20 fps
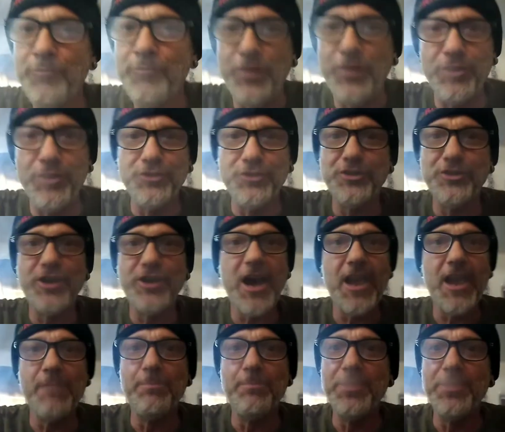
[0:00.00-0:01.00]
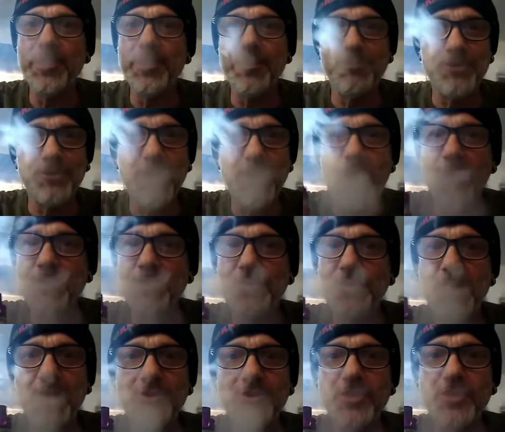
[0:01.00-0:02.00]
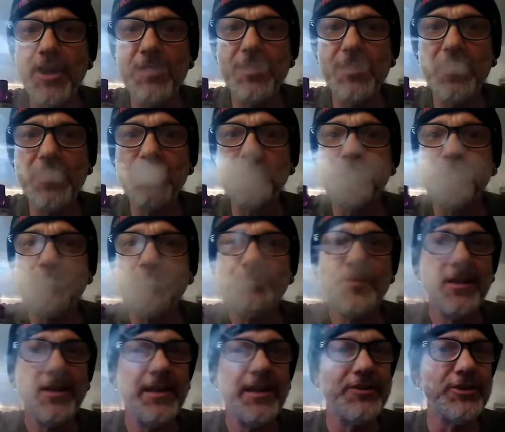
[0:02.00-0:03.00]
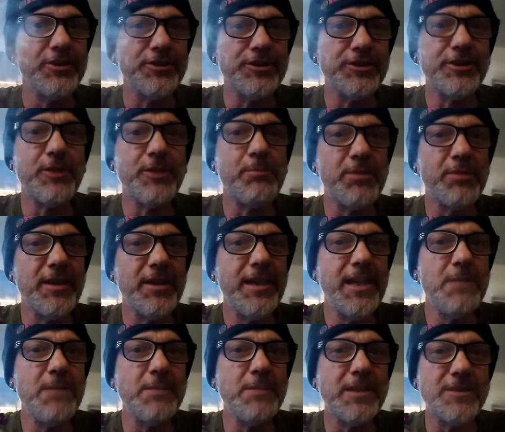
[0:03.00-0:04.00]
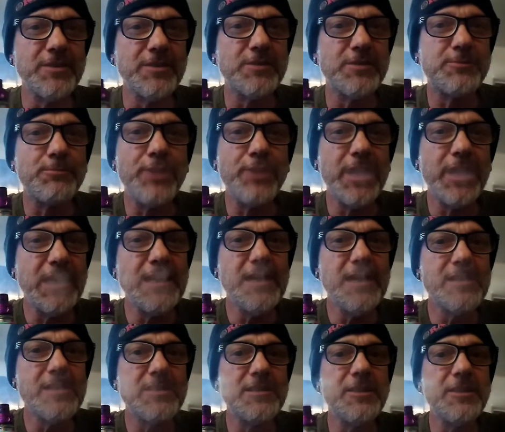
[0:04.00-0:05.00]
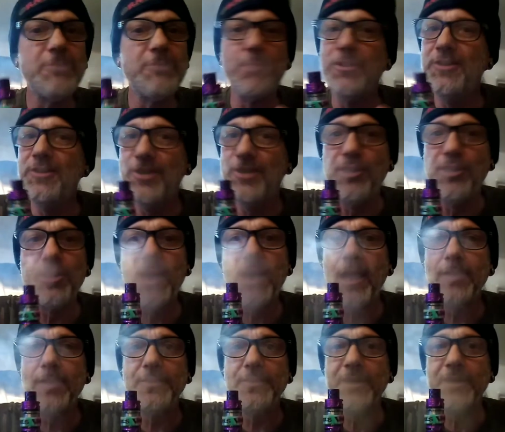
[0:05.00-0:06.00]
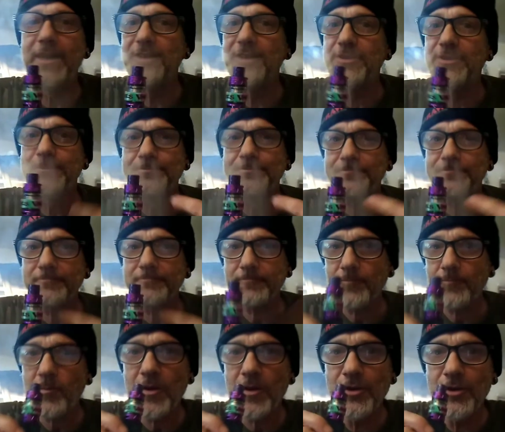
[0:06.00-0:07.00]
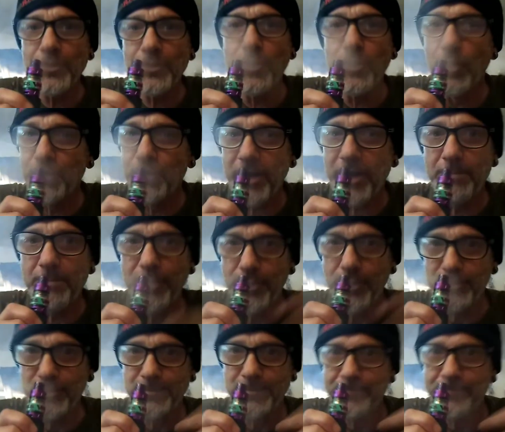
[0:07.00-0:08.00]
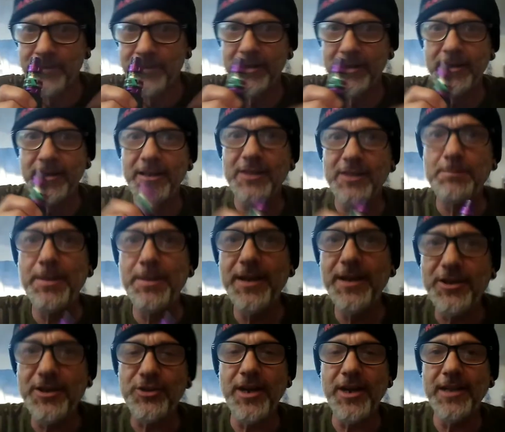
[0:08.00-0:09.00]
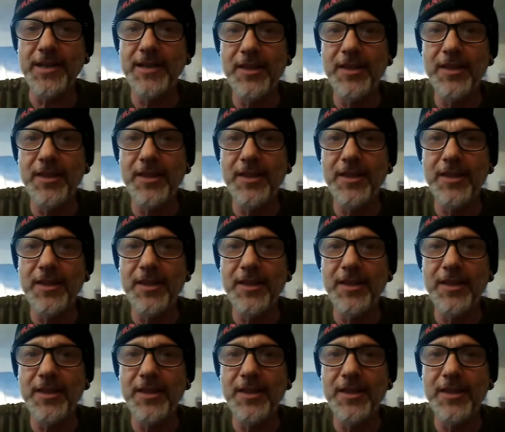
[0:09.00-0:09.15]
There's not a bit of cotton taste on this. It's a little bland because it's breaking in still, but no cotton taste. Those holes I poked, it's penetrating.